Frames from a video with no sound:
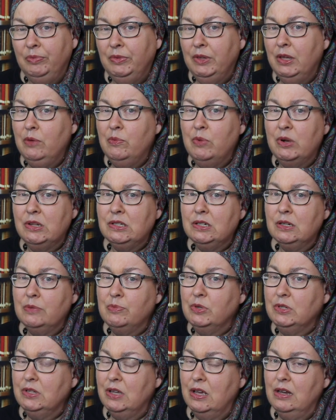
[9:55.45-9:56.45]
He wants to
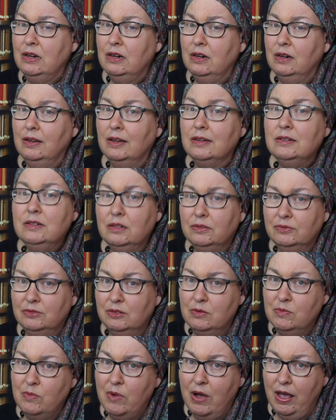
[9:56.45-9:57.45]
present a
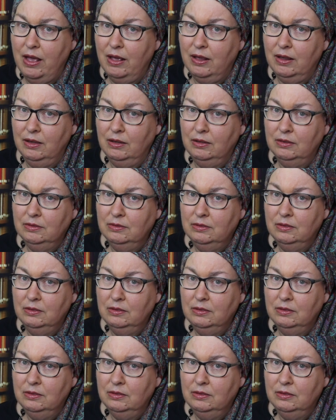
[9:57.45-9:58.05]
different way.